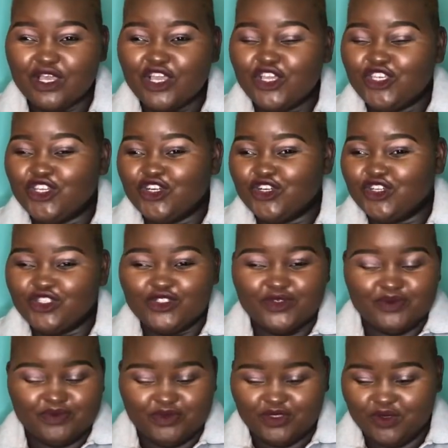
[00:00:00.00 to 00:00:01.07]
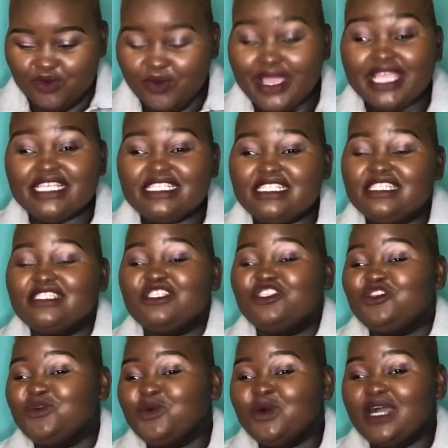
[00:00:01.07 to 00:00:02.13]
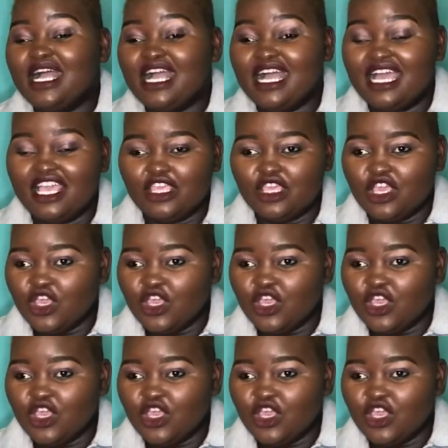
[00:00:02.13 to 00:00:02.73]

Your waist is too high.